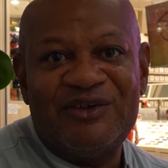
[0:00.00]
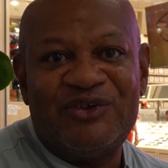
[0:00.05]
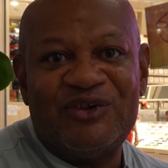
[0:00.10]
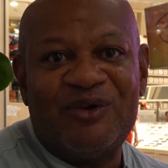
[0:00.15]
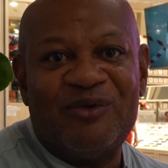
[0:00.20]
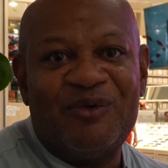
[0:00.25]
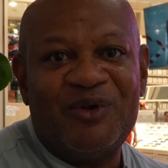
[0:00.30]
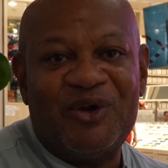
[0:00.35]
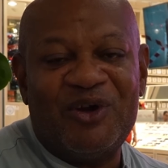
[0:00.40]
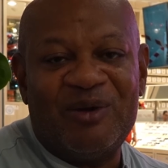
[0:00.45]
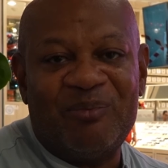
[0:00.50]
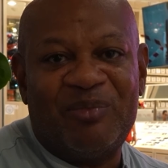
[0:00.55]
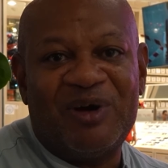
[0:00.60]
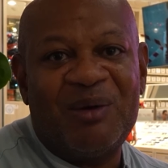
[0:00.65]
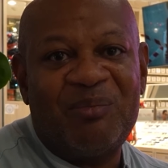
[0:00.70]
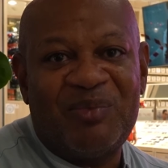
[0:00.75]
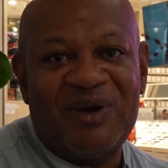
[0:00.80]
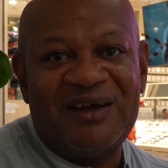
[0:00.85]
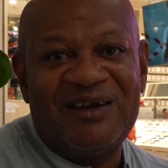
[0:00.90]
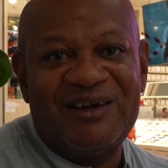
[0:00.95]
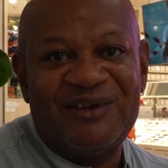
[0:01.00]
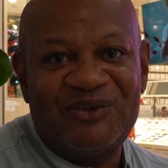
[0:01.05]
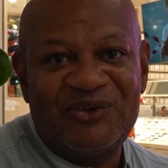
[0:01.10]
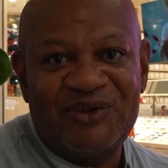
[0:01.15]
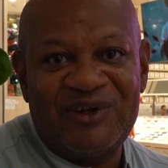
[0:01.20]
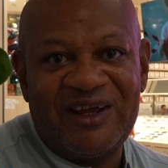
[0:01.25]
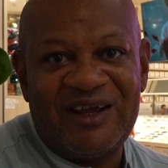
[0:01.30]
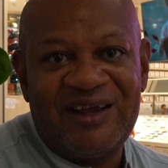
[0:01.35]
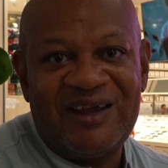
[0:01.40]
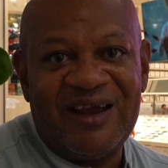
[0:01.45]
So we're going to pop by there
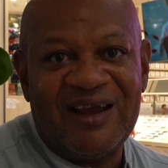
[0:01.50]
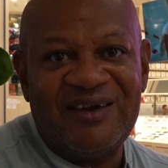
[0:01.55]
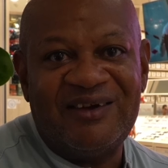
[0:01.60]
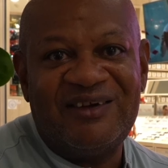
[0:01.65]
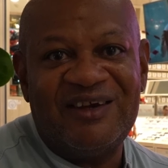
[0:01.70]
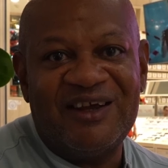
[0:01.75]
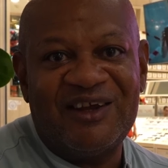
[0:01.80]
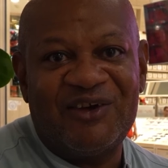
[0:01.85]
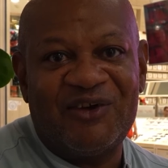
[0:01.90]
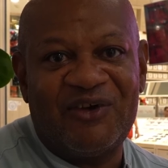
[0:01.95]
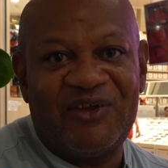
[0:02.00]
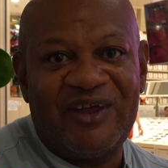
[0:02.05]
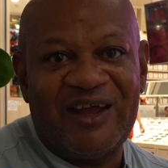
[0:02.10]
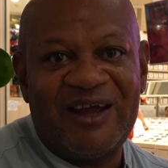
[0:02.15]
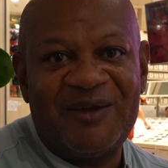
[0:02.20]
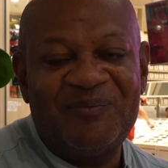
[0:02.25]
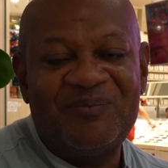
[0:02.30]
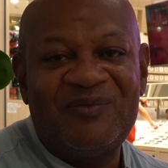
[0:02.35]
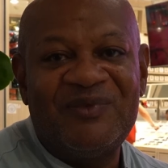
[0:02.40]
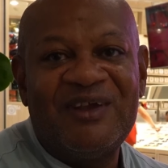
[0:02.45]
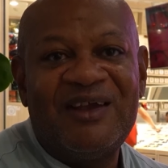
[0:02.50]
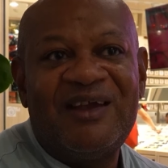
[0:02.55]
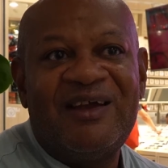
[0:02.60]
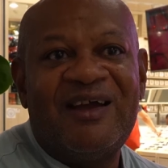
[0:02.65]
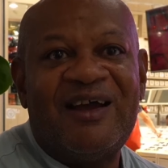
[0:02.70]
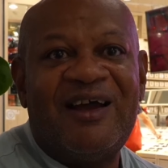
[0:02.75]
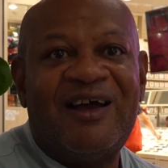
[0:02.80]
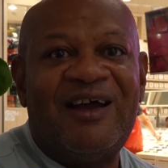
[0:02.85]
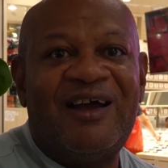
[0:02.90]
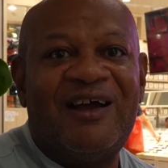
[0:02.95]
today and take care of that.
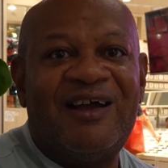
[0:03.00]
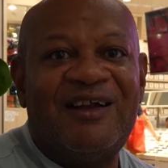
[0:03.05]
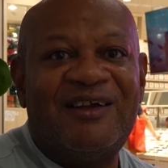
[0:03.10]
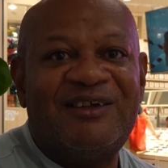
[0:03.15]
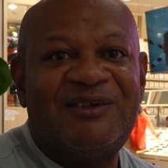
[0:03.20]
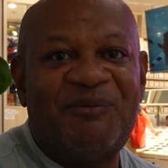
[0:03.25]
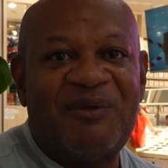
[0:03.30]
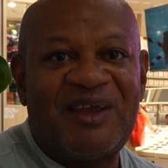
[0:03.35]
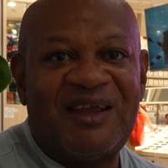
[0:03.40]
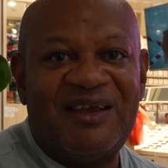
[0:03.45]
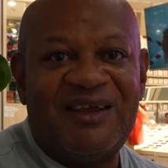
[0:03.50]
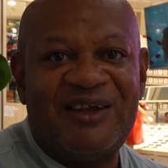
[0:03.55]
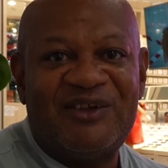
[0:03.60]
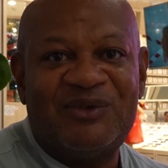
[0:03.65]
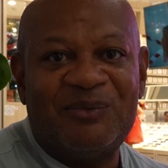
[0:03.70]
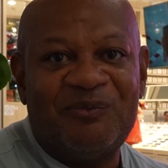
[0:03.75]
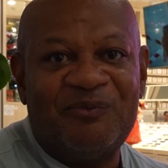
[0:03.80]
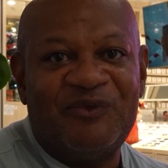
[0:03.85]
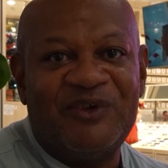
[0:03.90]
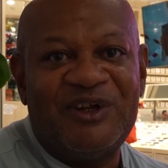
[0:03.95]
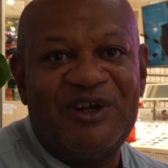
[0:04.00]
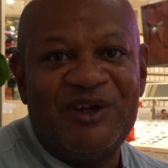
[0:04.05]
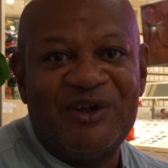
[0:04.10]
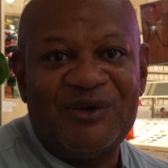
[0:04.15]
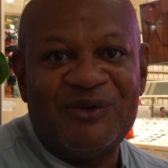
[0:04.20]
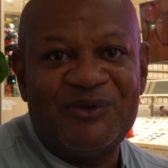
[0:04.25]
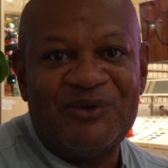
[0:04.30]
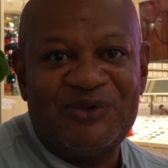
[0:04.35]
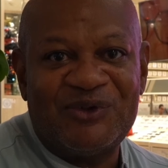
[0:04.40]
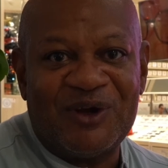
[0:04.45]
So I can get some
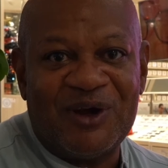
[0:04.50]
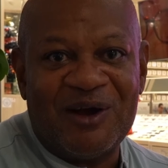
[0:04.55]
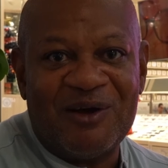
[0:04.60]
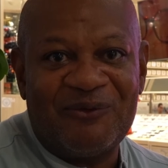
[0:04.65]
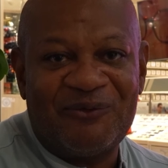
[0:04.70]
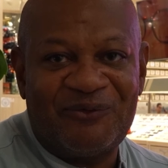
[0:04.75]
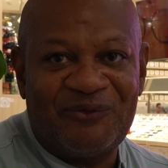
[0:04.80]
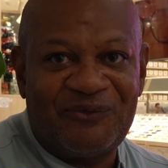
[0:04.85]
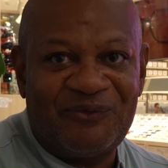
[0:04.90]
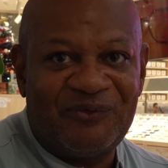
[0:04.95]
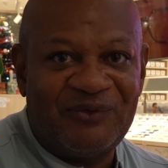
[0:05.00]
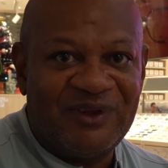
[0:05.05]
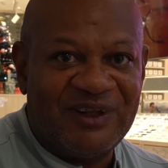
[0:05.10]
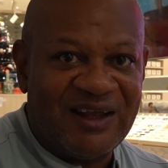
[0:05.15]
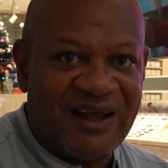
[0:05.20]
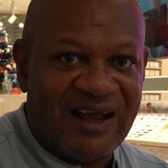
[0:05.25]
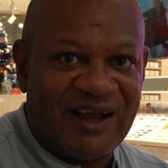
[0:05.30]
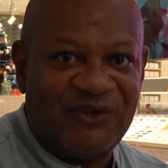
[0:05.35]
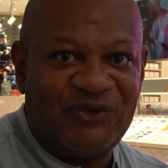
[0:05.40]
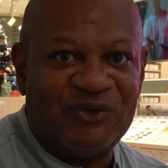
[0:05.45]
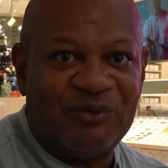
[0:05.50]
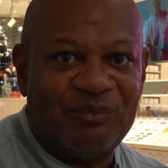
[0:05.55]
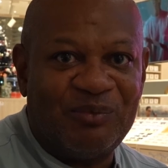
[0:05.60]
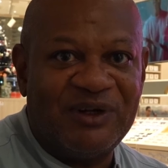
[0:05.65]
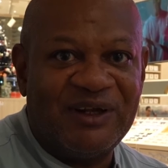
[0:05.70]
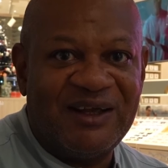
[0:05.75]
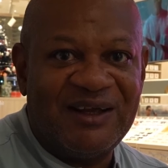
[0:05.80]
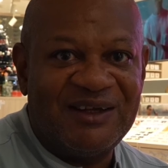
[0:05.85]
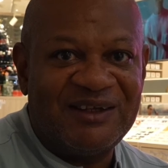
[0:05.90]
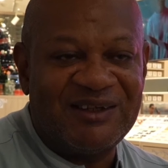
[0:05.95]
videos of the actual
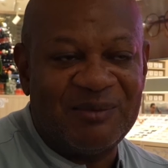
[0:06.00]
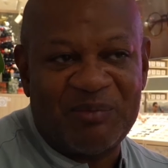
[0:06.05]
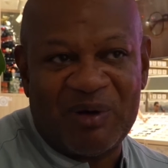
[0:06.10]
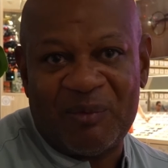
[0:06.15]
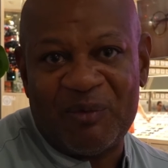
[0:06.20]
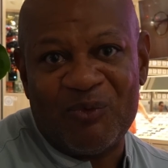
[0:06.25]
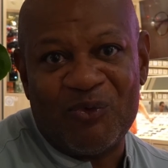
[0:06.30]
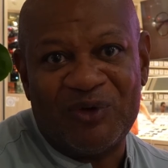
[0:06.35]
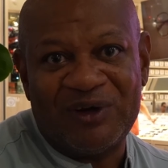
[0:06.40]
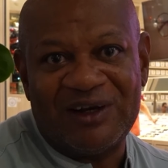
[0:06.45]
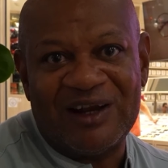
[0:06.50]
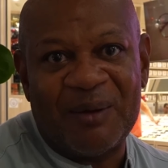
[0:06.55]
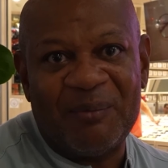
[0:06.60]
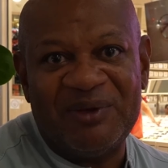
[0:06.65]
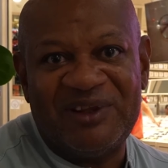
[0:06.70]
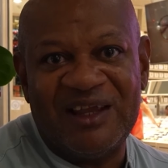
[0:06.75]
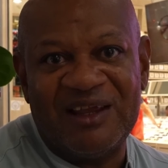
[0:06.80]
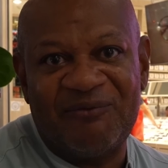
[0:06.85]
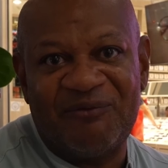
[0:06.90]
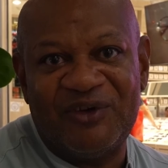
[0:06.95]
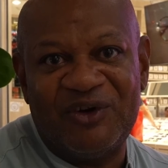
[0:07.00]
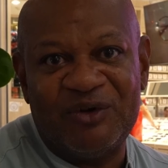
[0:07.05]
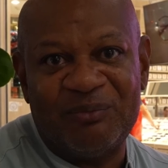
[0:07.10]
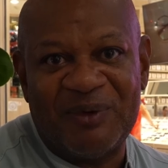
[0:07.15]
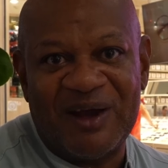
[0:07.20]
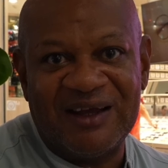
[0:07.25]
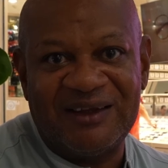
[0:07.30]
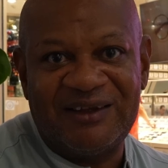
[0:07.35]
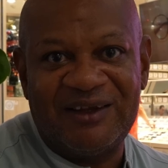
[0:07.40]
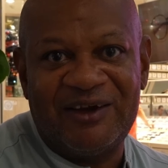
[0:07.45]
place. They probably won't allow me to take videos
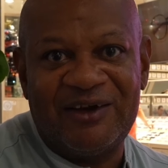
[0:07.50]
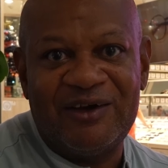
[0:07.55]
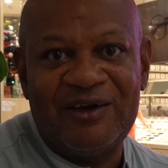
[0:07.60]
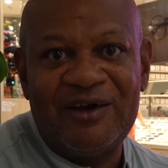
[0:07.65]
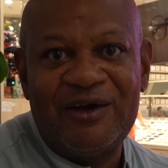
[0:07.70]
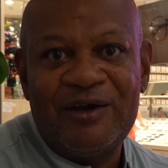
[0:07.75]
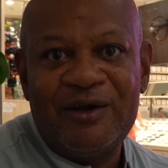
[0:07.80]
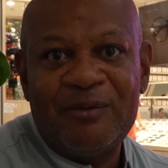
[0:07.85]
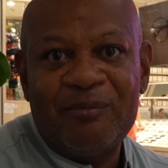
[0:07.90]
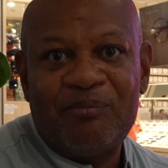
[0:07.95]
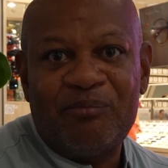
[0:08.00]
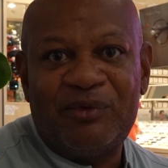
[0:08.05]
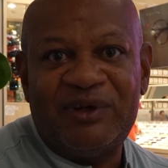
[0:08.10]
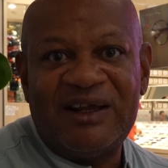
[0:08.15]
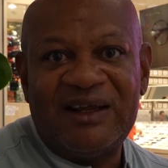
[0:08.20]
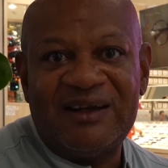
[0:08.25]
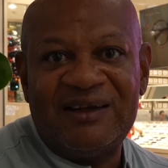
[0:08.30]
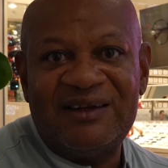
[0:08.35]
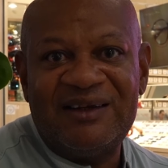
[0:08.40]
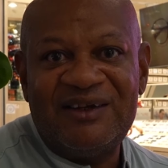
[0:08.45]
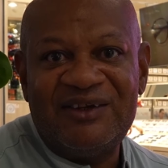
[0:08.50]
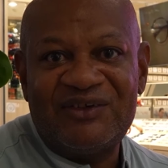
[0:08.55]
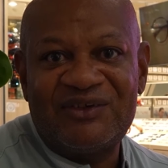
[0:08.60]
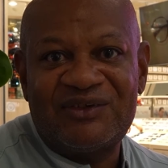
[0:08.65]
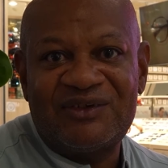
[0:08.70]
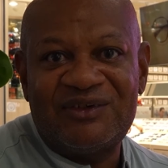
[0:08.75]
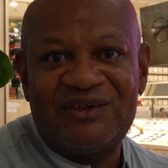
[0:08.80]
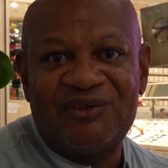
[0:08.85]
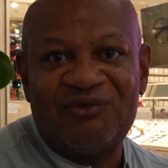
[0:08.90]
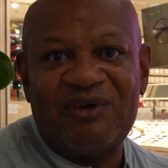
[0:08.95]
back there, but at
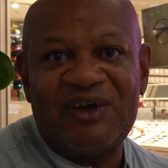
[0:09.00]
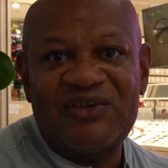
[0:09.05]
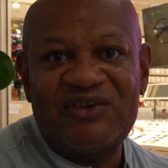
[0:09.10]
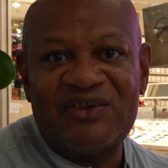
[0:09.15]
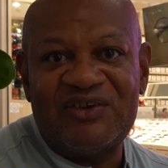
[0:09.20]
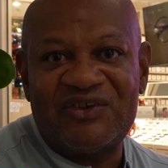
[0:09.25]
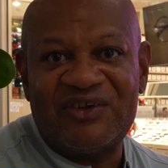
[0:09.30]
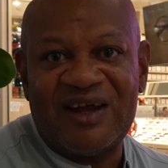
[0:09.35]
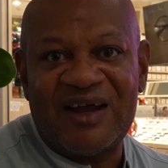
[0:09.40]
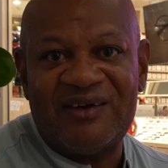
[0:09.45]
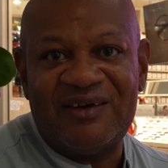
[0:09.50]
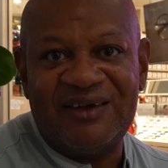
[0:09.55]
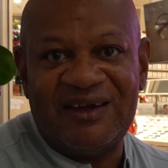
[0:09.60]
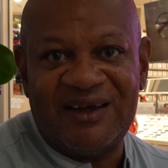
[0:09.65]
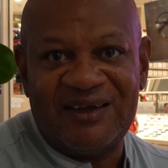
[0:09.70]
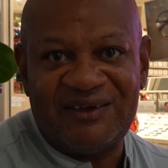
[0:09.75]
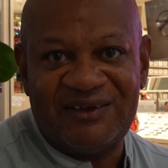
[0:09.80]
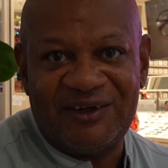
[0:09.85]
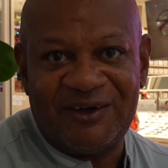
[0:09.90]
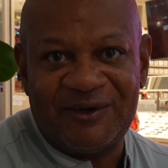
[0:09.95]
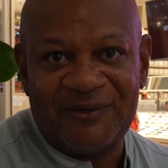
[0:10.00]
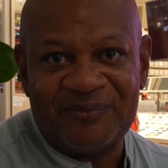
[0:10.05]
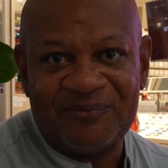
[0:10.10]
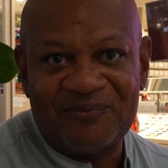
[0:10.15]
least directions on how to get there.